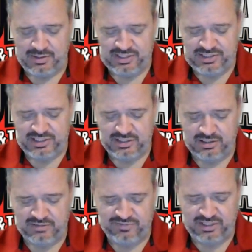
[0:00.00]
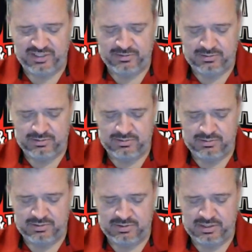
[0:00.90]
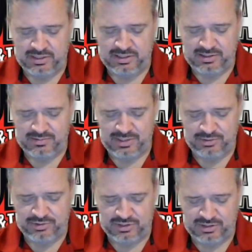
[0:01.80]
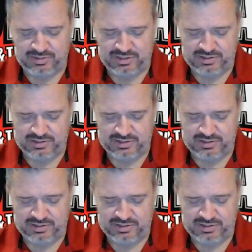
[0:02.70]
still in the field. No service.